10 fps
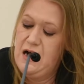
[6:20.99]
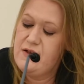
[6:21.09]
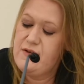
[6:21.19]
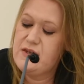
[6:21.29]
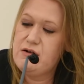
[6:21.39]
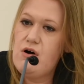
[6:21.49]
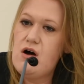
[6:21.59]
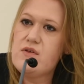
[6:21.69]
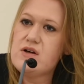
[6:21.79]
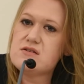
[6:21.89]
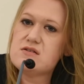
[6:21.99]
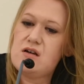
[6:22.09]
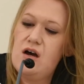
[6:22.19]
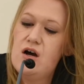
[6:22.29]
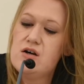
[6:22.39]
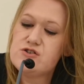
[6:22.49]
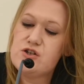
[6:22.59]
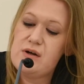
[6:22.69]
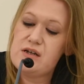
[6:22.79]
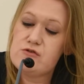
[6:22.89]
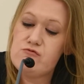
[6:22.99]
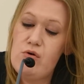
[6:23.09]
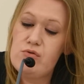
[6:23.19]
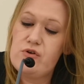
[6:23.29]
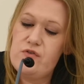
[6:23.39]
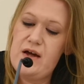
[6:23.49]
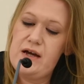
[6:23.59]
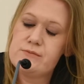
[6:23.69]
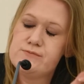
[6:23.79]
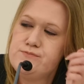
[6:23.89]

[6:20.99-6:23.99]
and then there are others doing the wrong thing.